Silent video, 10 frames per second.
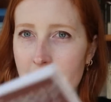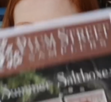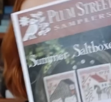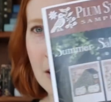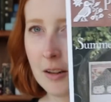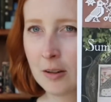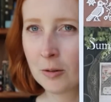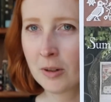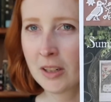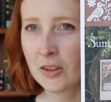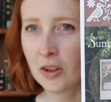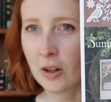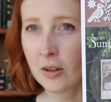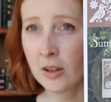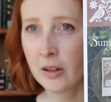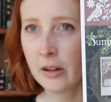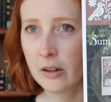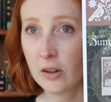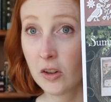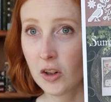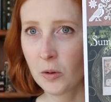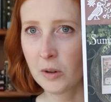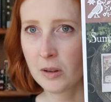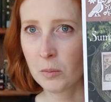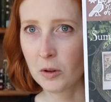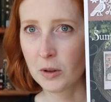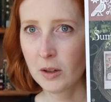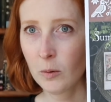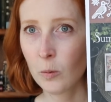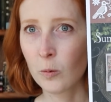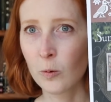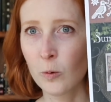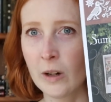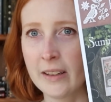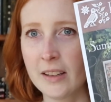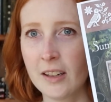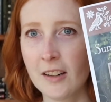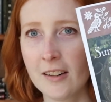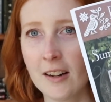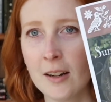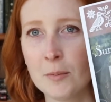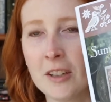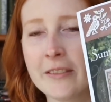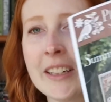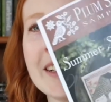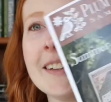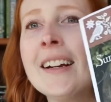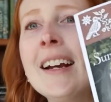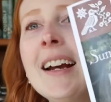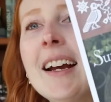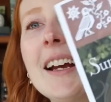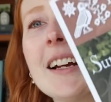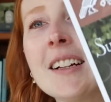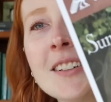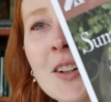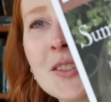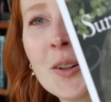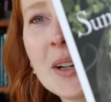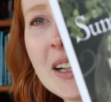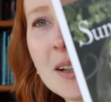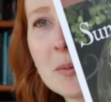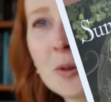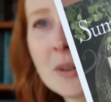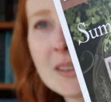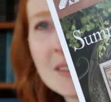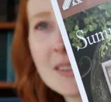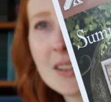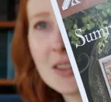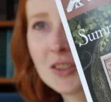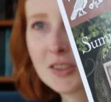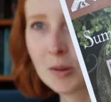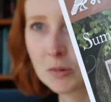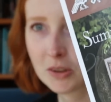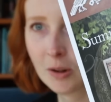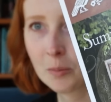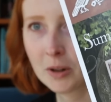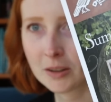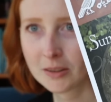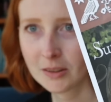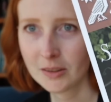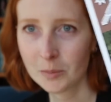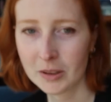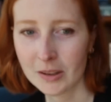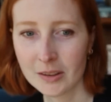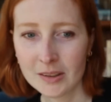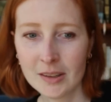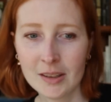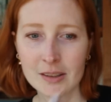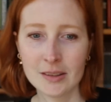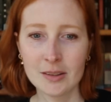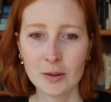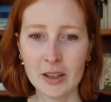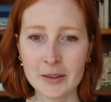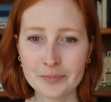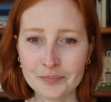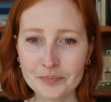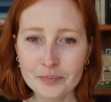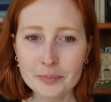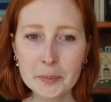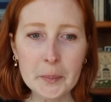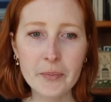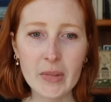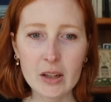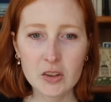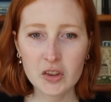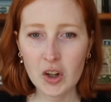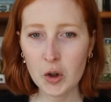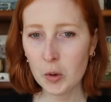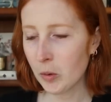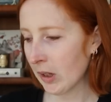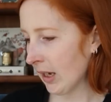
that's an already charted Tony the Pony right there. I'm loving it. And also I am going to stitch somersault boxes because this is great. So